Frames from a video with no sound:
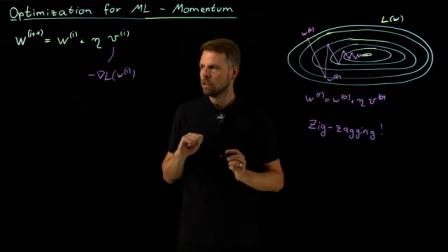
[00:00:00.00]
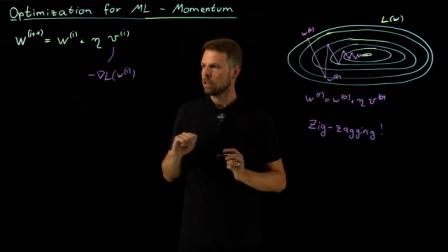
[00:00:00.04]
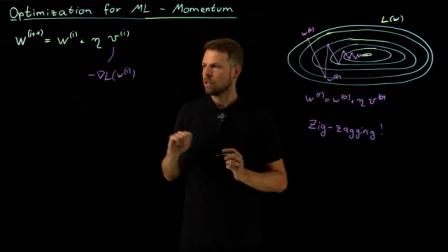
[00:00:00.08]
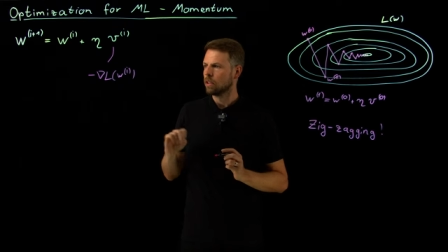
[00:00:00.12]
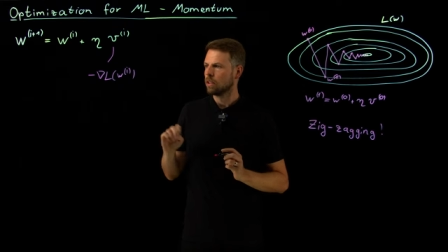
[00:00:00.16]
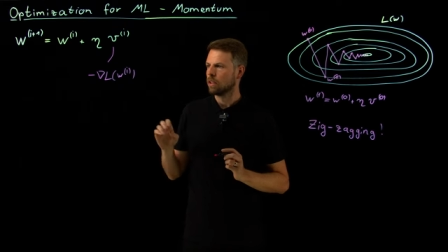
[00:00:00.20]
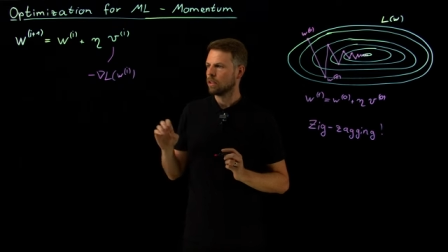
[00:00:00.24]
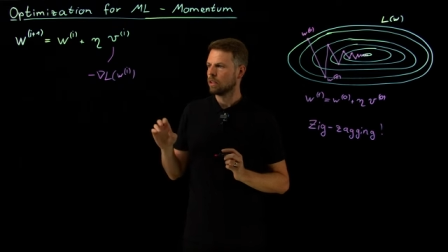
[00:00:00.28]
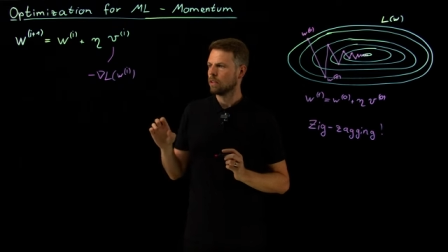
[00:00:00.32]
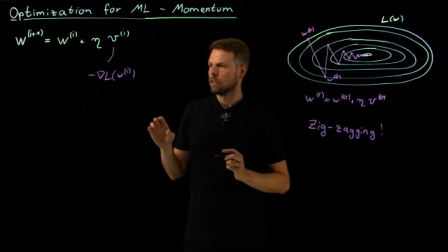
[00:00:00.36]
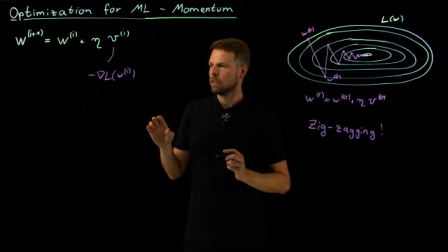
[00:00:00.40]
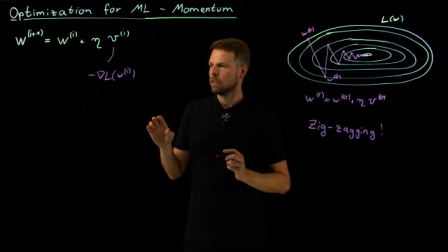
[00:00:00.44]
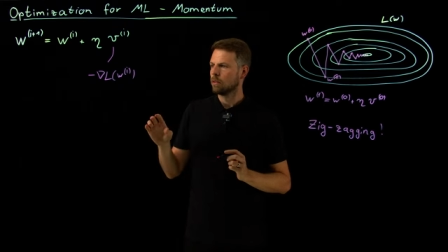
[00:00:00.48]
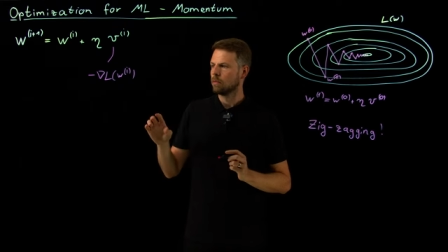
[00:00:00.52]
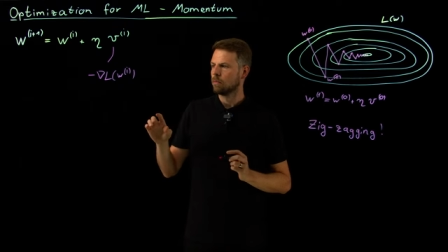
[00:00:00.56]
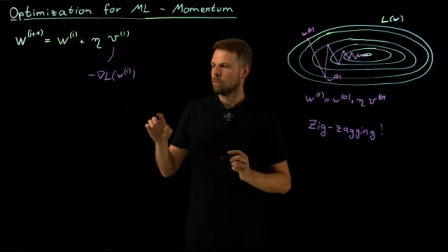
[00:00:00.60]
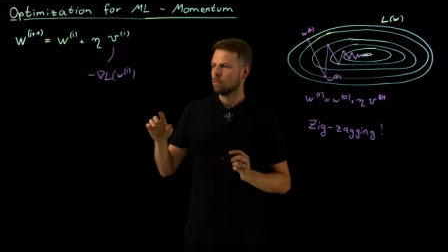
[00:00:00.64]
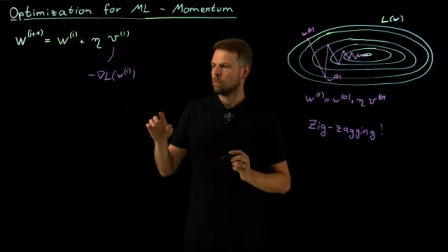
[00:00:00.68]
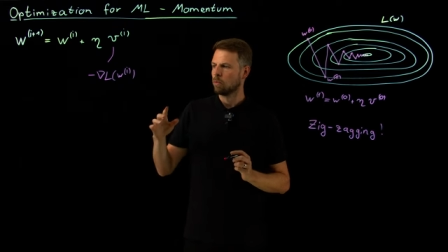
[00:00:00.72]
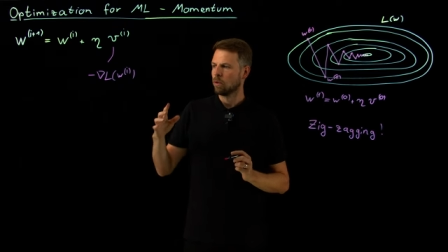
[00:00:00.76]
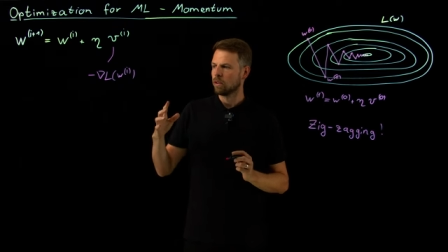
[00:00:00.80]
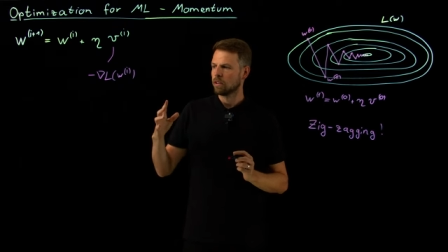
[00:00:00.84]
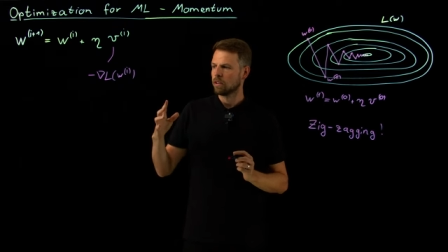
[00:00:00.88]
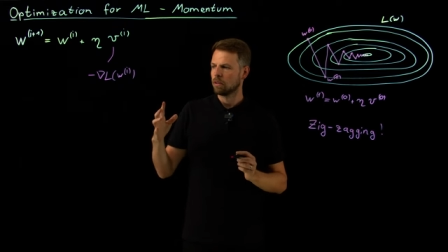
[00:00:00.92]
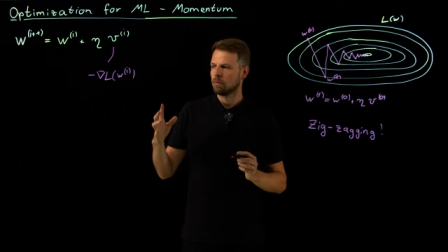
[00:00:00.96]
Um,
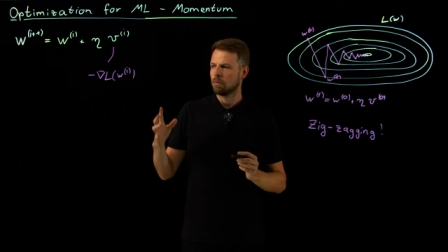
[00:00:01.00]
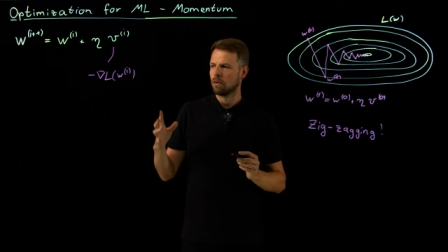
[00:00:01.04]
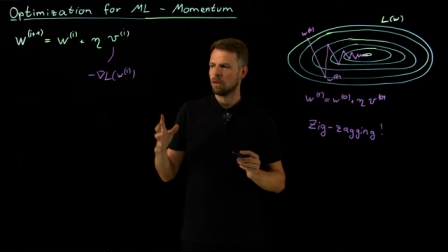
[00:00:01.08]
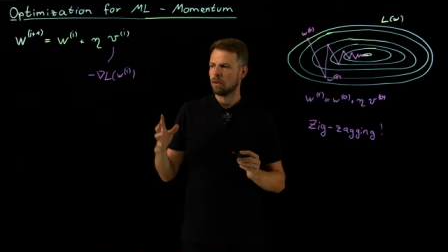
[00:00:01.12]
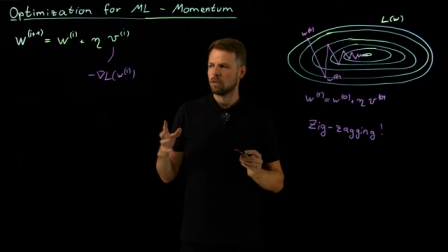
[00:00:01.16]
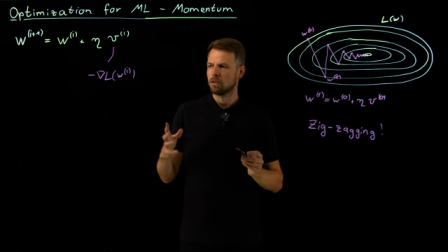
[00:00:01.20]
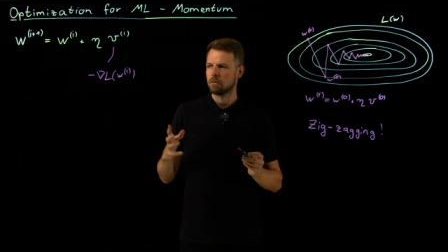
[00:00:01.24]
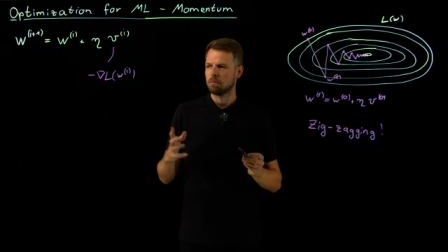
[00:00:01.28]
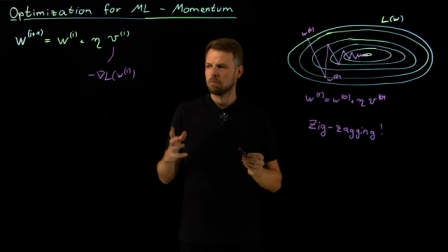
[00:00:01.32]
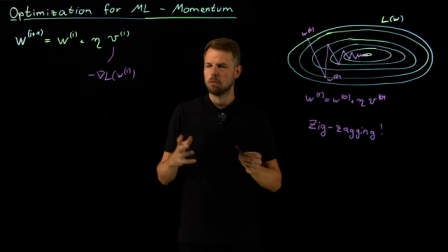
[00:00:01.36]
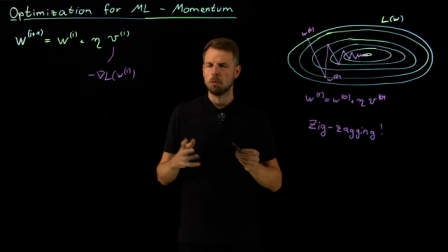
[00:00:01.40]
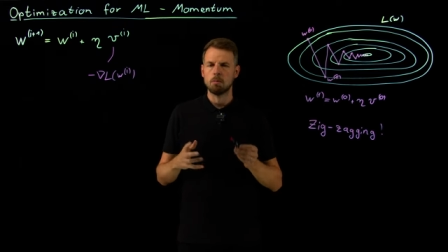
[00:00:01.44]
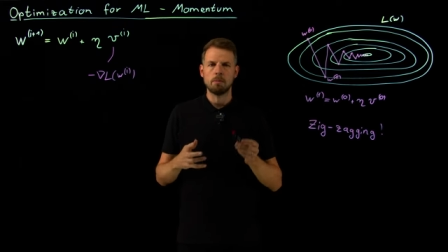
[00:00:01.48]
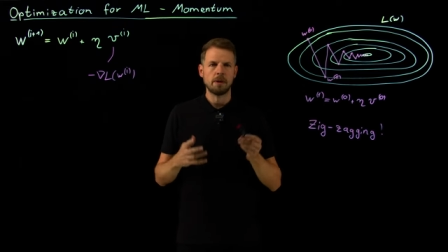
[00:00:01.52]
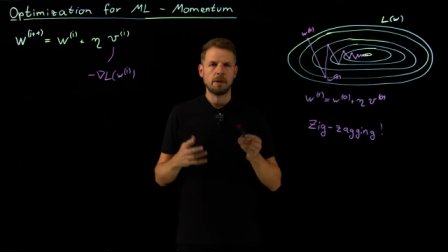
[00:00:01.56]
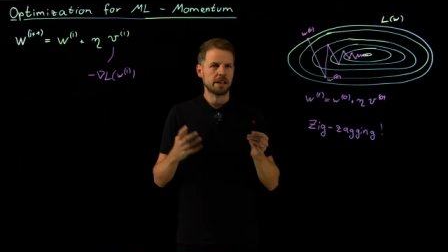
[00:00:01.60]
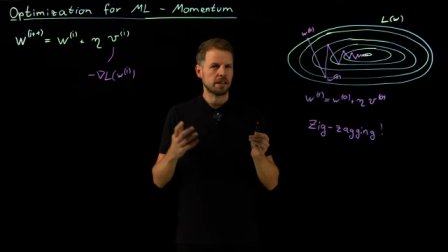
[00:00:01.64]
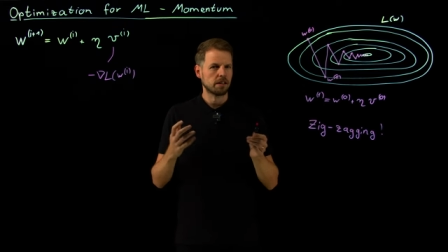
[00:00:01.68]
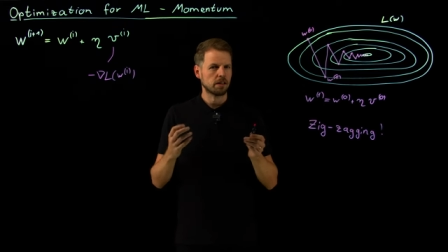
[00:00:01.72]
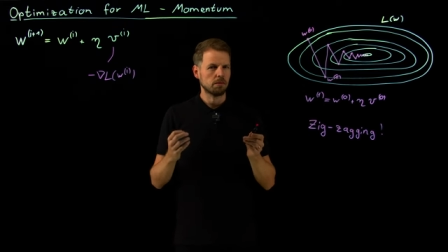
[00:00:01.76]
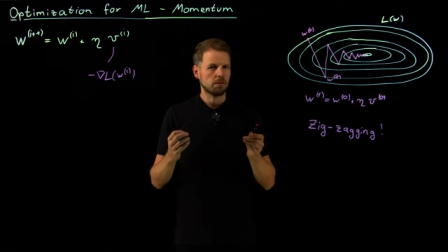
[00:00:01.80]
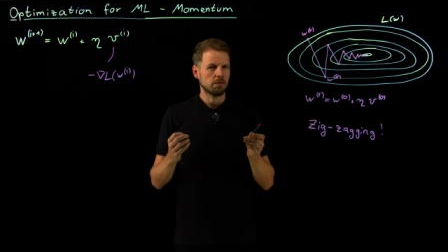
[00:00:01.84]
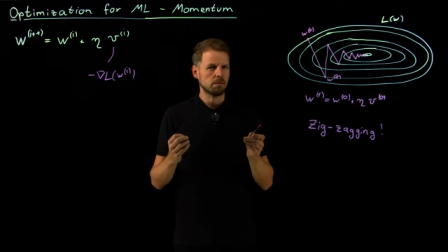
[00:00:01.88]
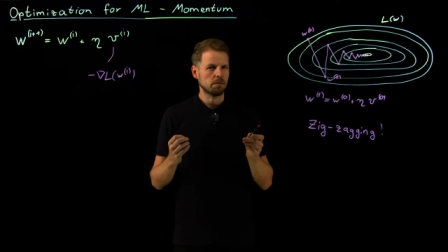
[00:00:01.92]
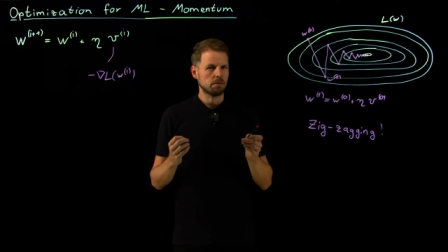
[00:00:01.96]
what about
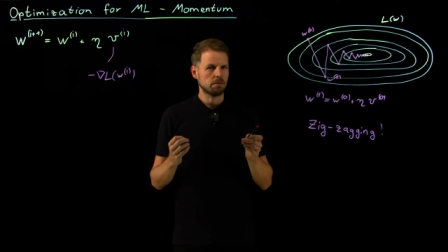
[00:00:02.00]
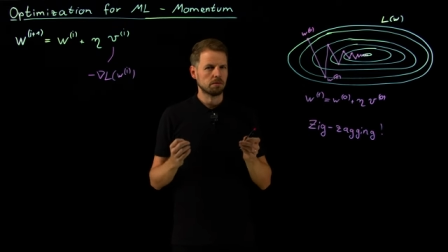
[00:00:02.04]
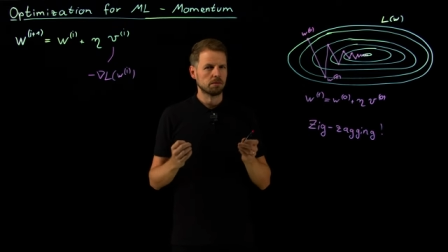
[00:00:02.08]
momentum?